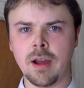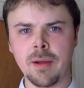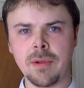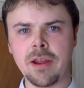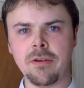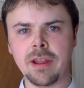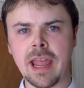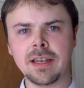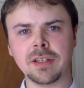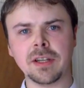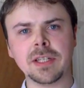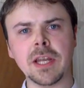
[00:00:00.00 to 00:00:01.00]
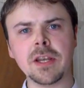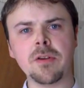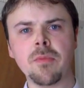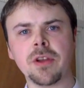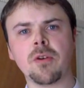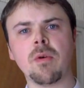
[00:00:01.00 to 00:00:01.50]
here again to continue
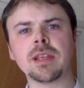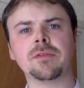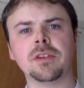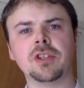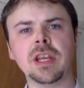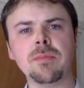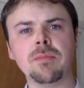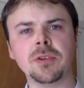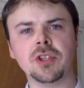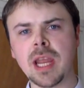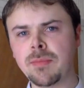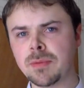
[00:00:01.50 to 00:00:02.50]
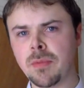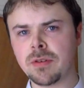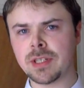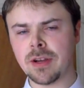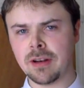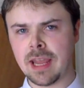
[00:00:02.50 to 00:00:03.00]
my quest for cheap James Bond
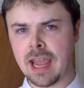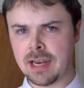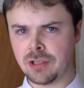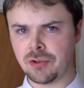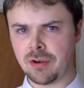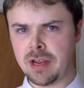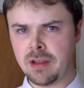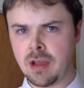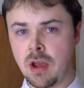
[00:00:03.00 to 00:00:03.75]
style gadgetry,